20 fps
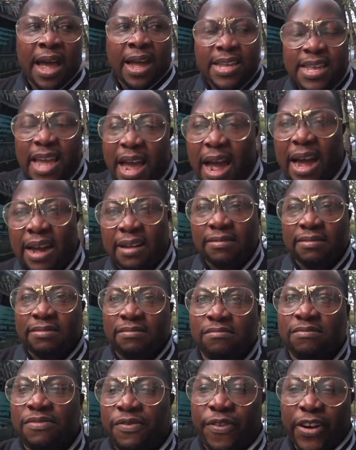Yeah,
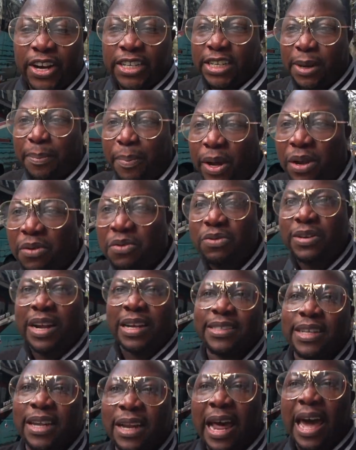free shipping. Who
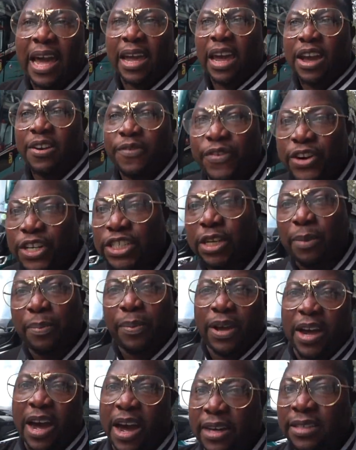doesn't like free
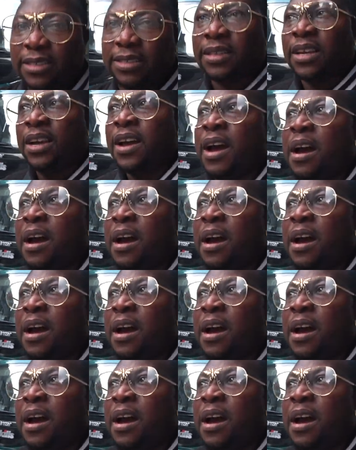shipping, guys?